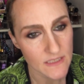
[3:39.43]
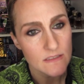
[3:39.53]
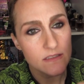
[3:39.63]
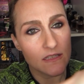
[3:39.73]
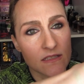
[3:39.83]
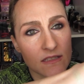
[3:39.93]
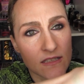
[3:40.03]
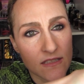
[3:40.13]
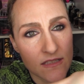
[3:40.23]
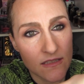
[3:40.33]
that doesn't
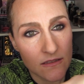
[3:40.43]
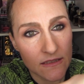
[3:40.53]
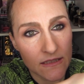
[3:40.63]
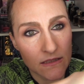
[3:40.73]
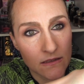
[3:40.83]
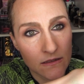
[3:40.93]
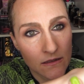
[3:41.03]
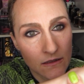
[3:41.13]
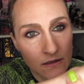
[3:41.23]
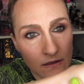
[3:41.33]
necessarily
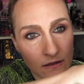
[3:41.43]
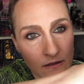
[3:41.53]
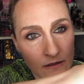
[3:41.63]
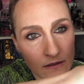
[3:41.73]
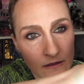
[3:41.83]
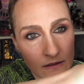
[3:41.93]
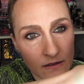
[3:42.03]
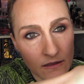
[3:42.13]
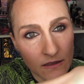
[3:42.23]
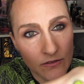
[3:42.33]

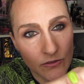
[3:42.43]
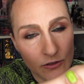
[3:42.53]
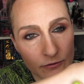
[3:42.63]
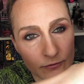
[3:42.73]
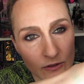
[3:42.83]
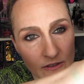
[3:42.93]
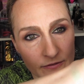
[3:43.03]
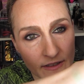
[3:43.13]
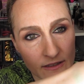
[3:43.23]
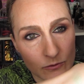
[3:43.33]
give you the full
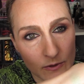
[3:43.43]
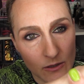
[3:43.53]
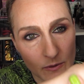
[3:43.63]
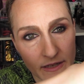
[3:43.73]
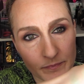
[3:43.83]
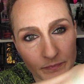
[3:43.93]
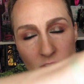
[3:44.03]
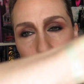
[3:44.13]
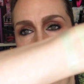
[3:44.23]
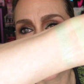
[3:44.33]
effect right away.
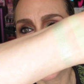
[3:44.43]
Okay,